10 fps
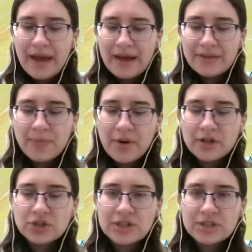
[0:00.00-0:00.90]
And the
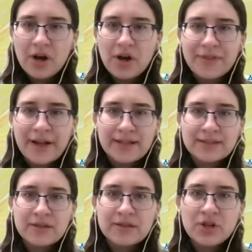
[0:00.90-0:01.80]
parsha is called that
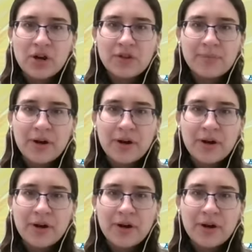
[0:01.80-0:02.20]
because at the start of the